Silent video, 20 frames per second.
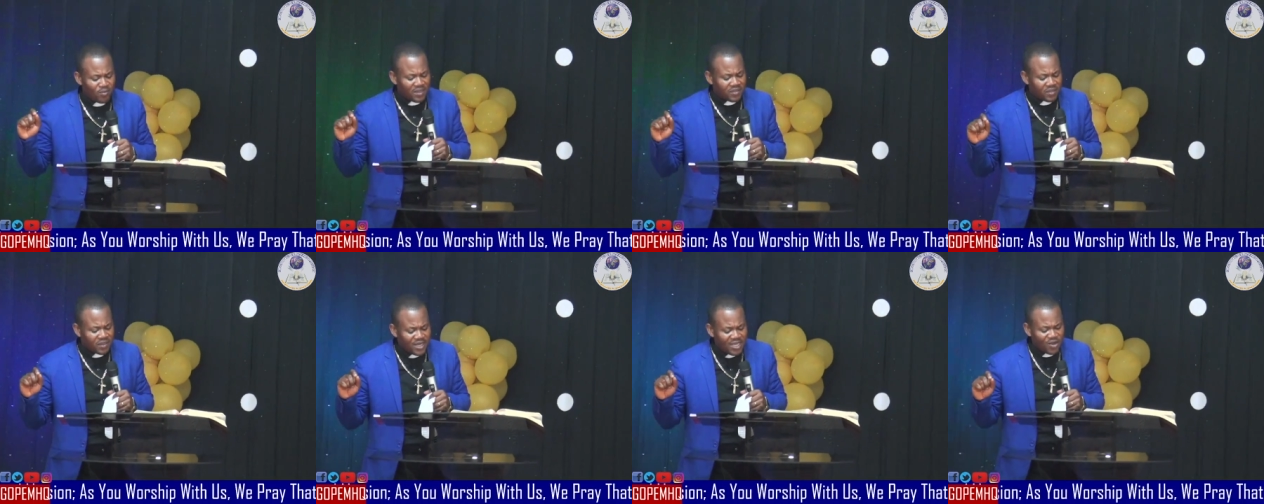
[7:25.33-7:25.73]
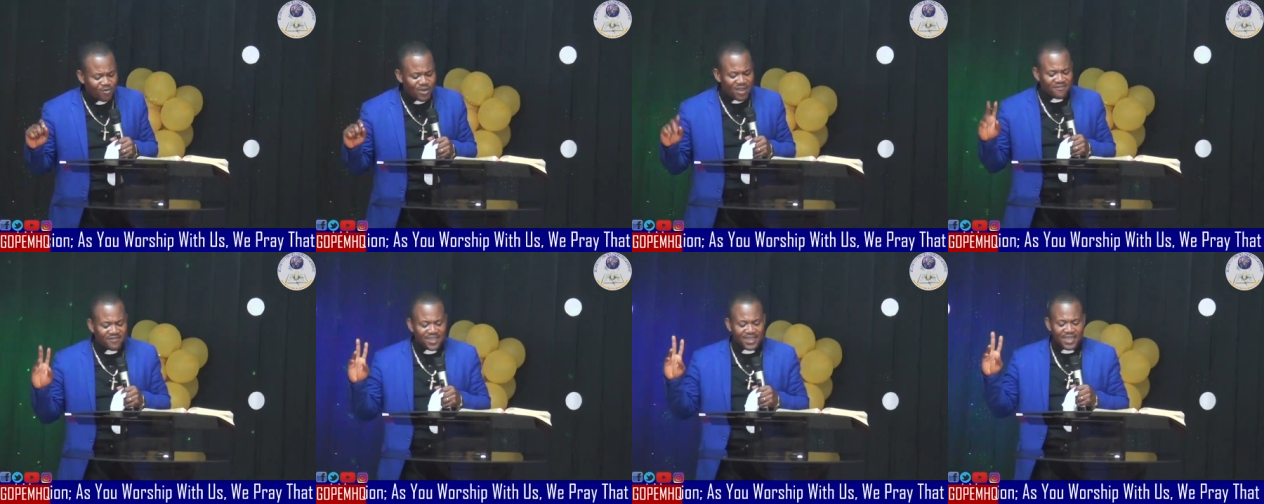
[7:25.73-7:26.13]
three, we
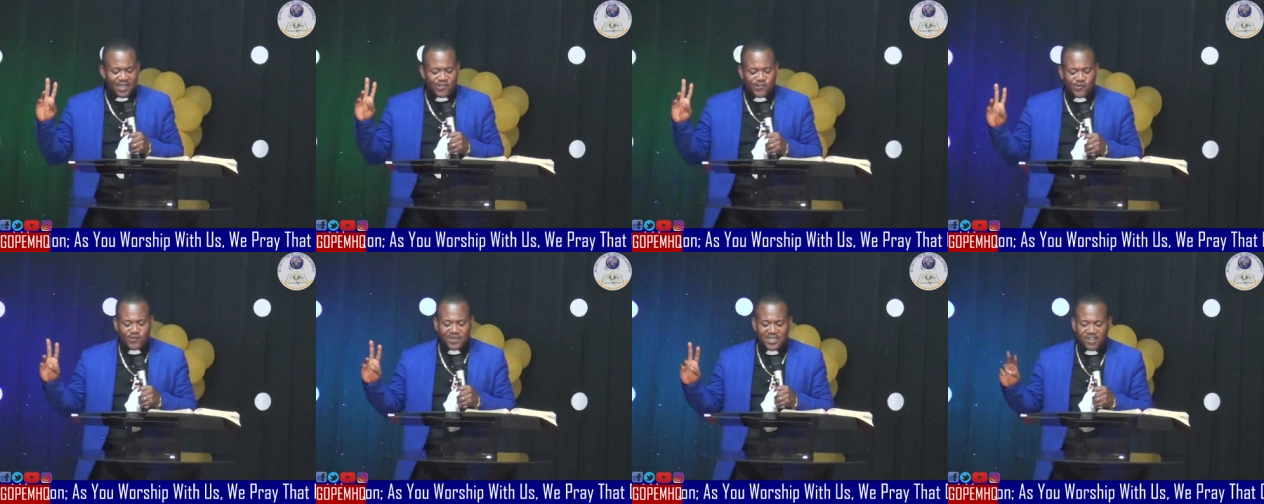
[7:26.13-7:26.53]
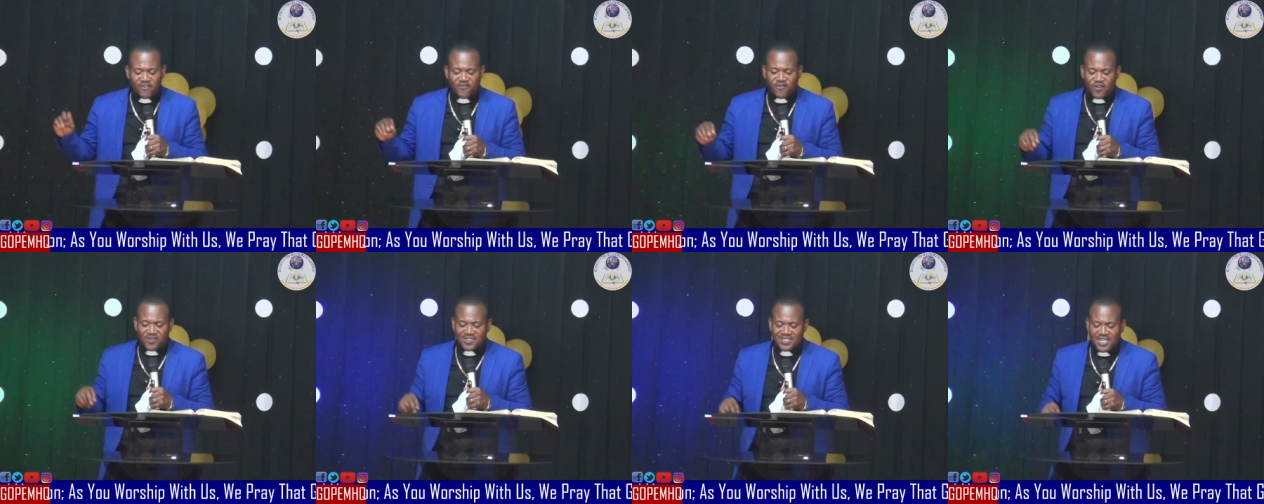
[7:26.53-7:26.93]
have taken two in the
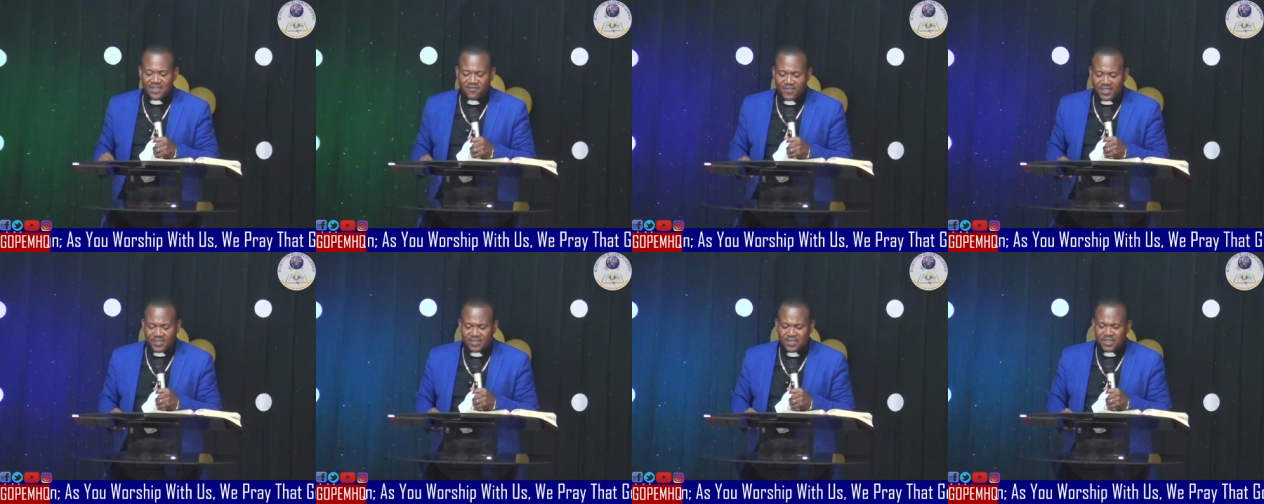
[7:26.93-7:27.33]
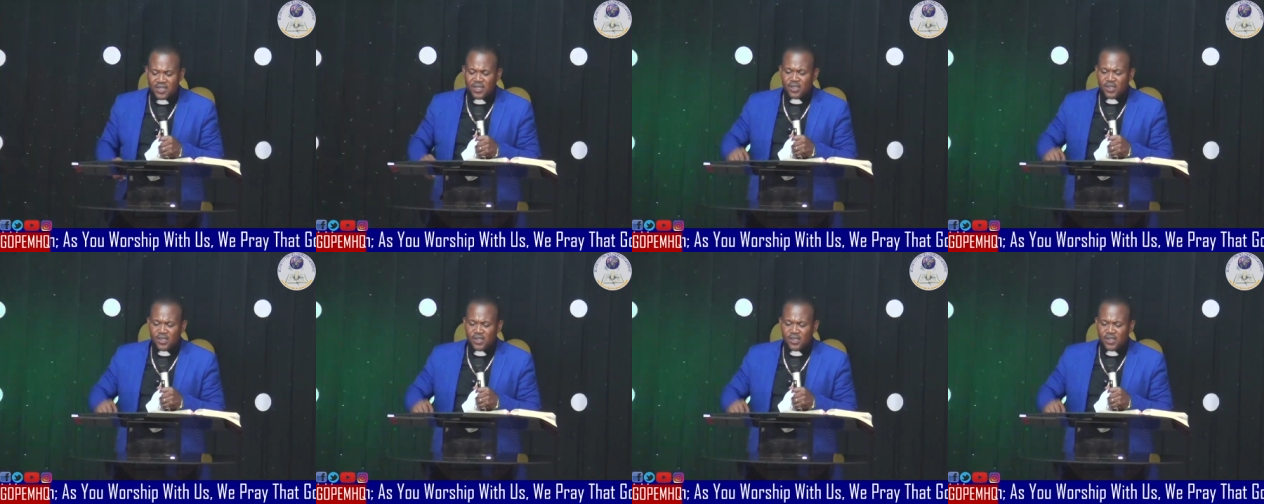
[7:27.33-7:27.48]
first service.